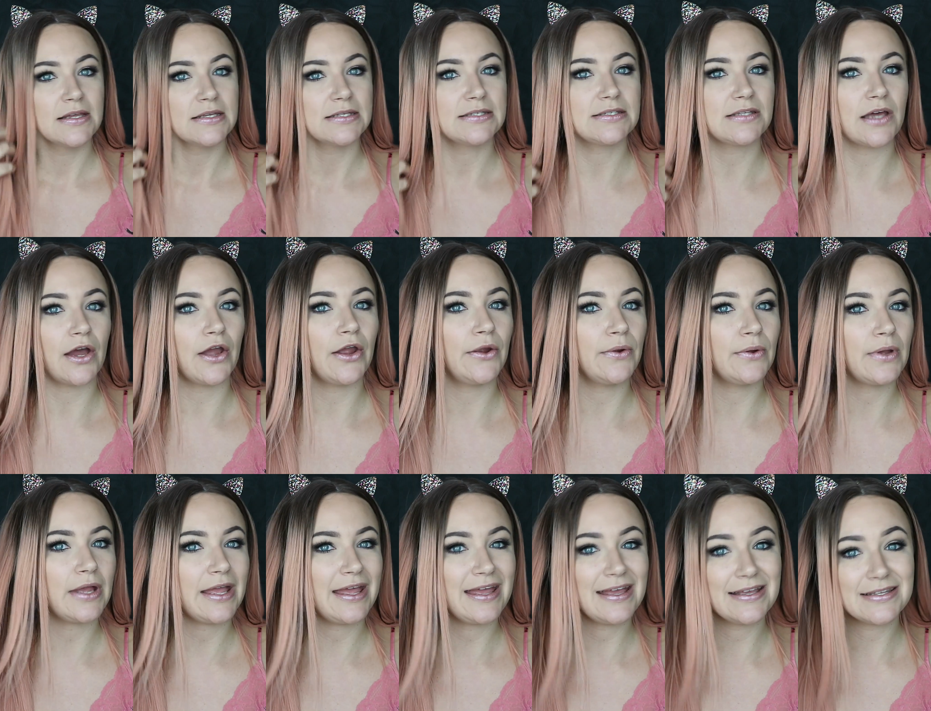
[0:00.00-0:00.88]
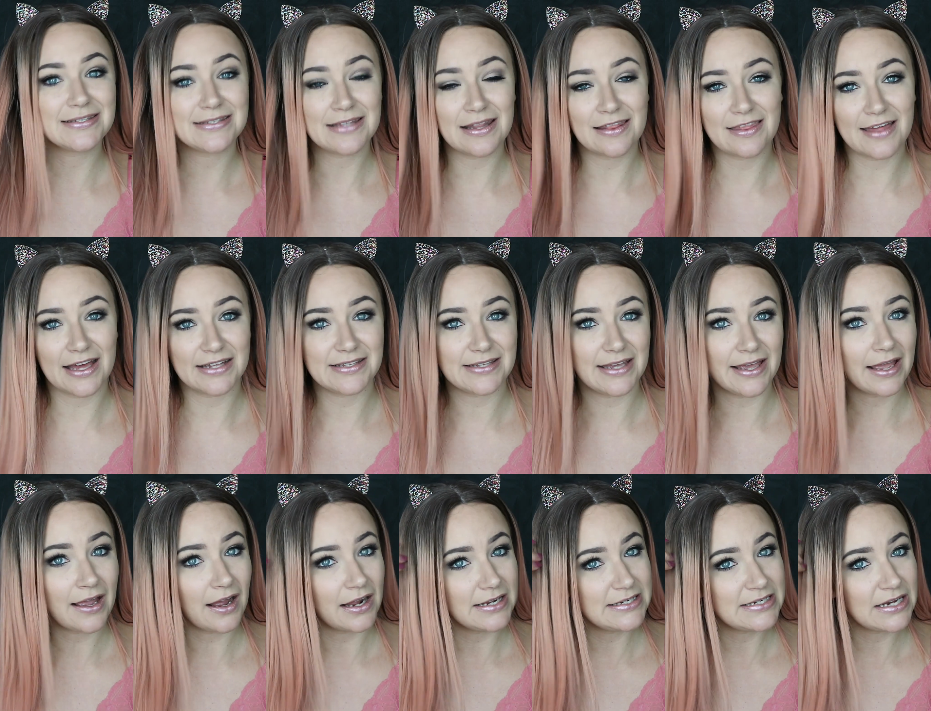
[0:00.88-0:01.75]
So it is
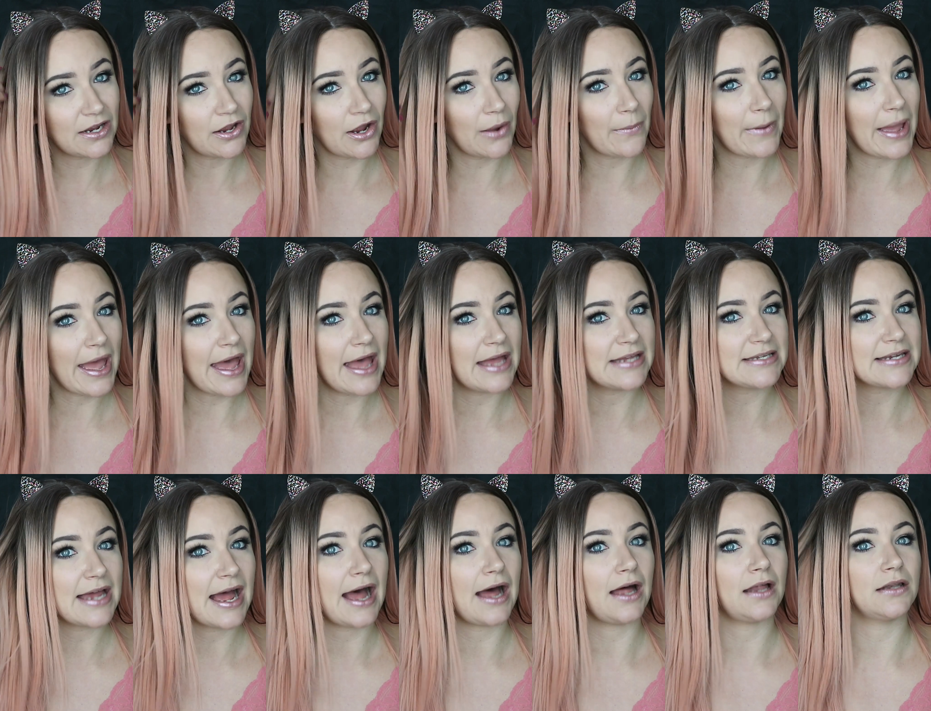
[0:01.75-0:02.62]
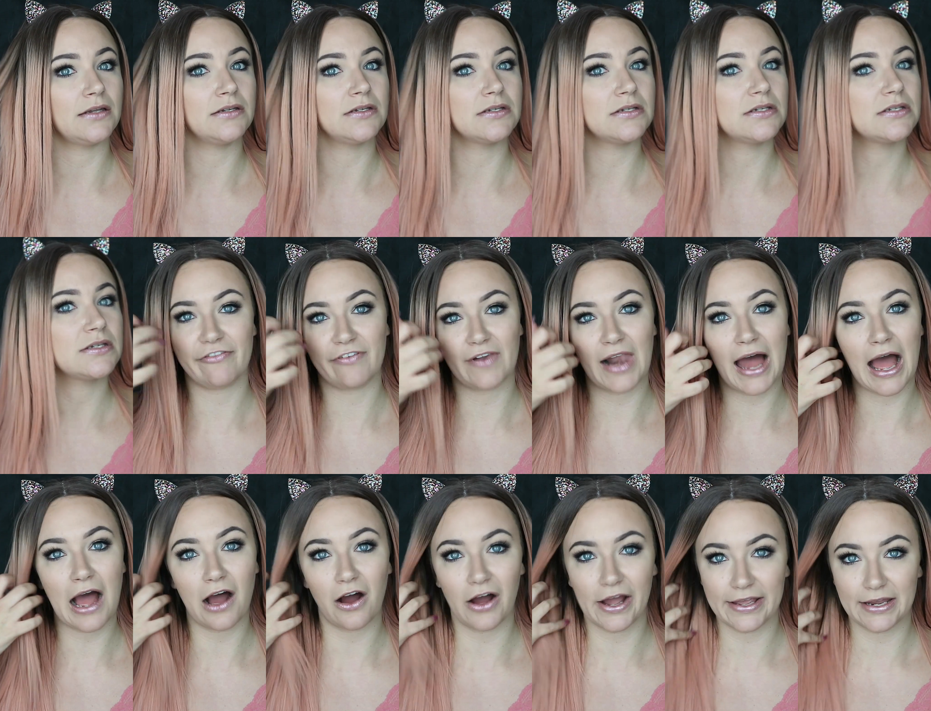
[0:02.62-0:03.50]
synthetic. I did go ahead and
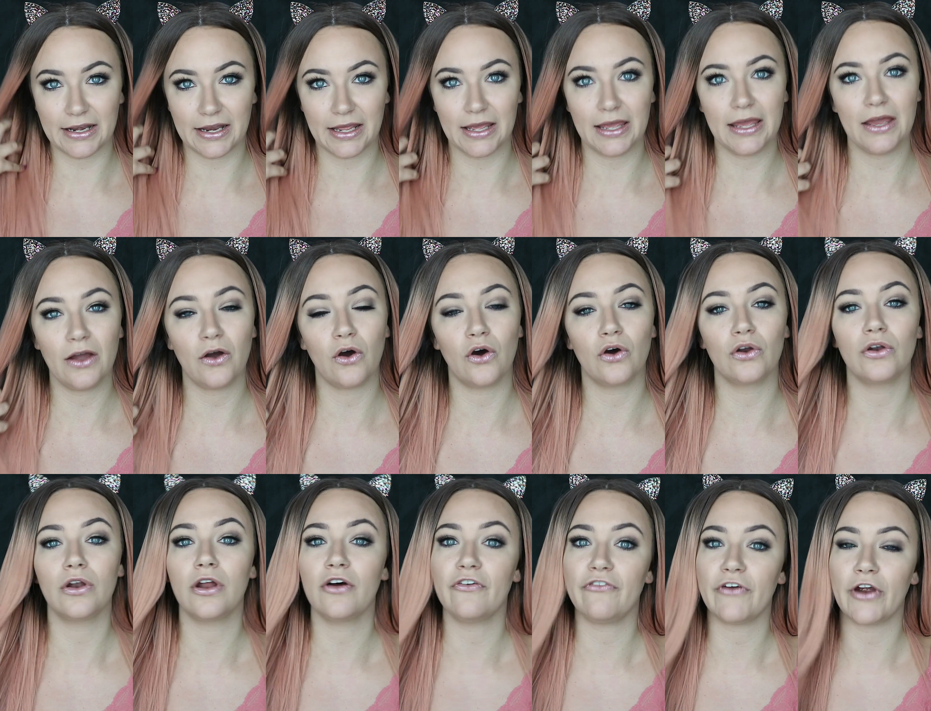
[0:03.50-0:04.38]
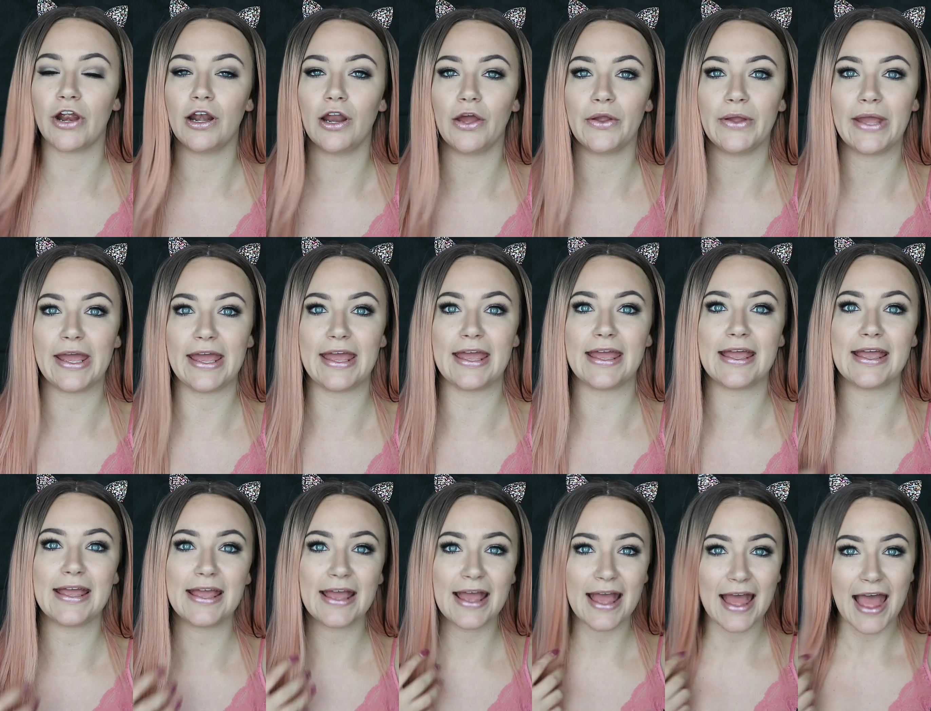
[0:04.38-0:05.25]
flat iron it on a very low
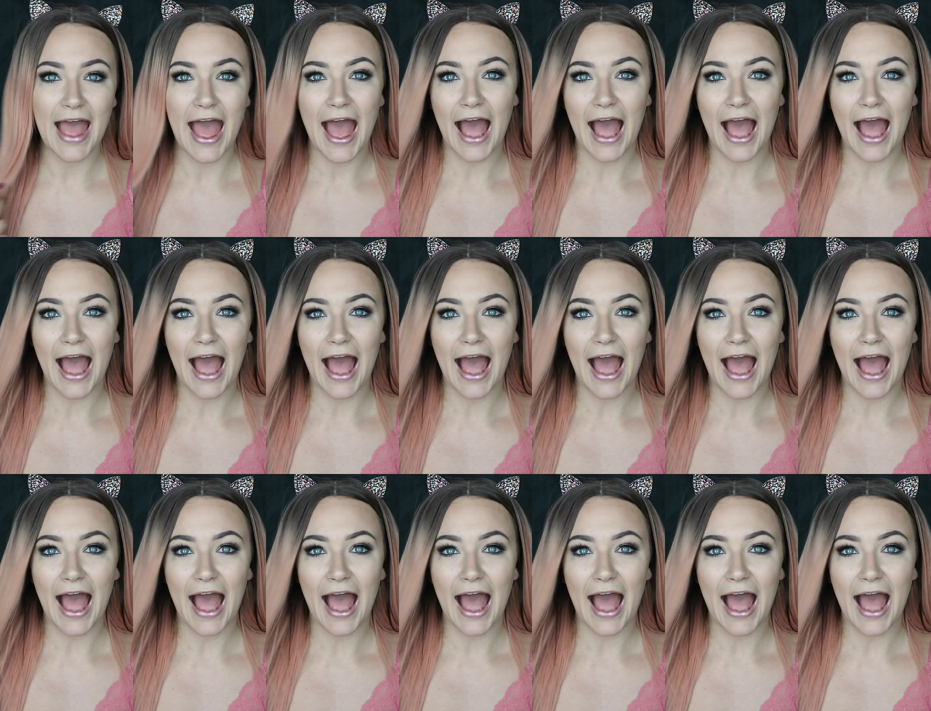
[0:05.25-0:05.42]
heat,